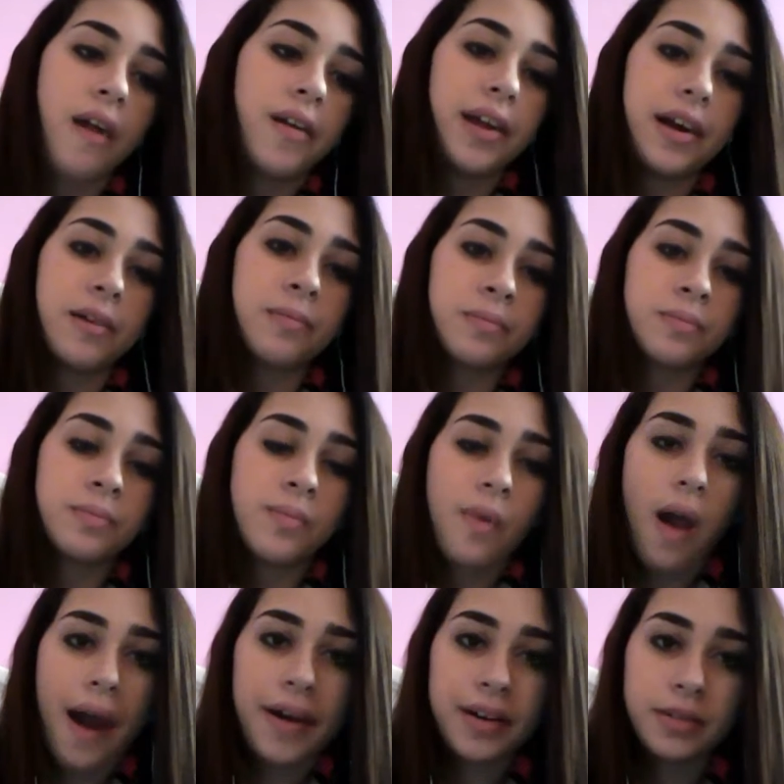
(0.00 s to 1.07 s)
Now,
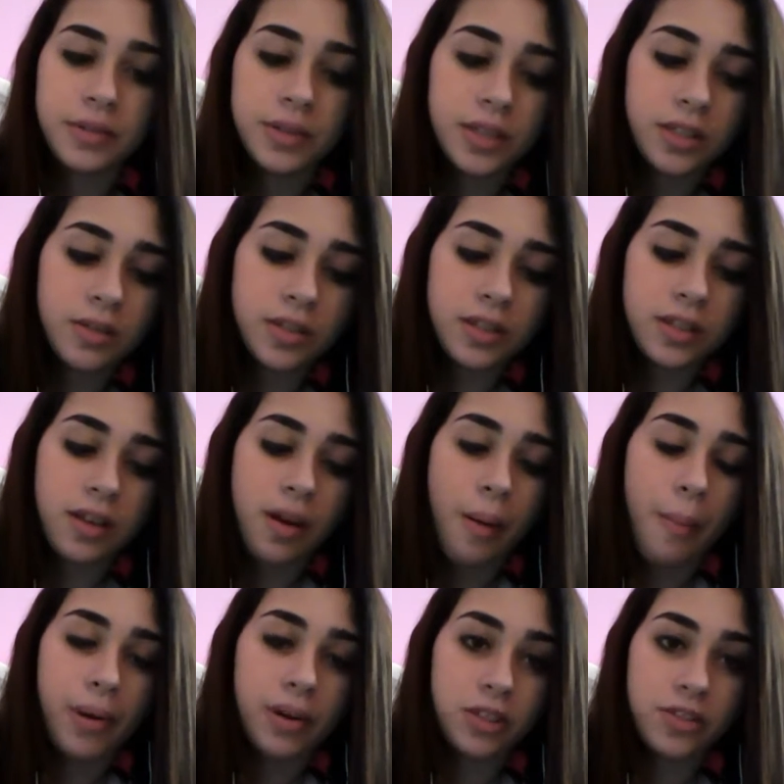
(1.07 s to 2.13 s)
I know he uses a
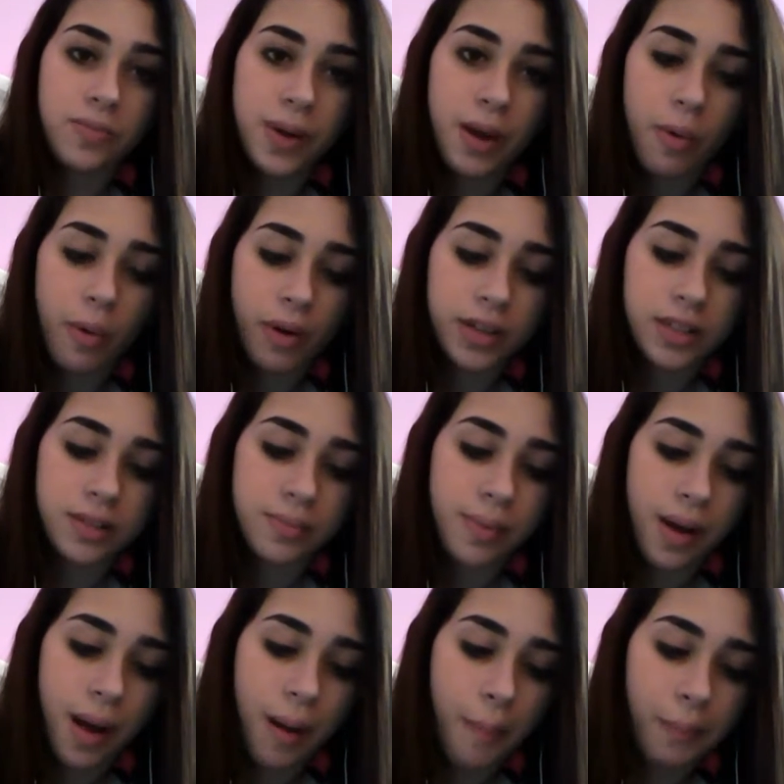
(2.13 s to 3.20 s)
bunch of big words,
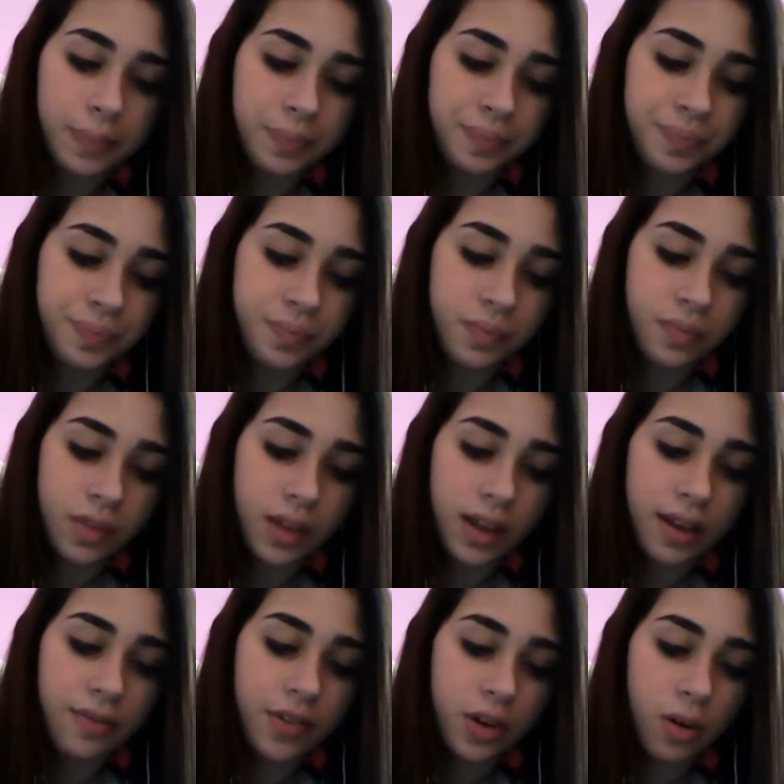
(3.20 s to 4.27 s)
but
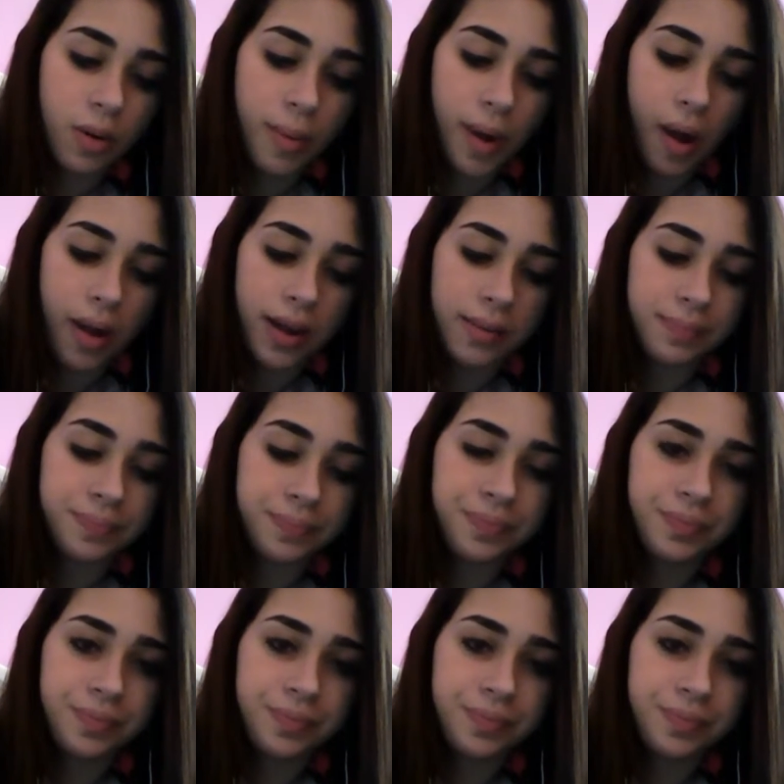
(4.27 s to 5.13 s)
if you know about him,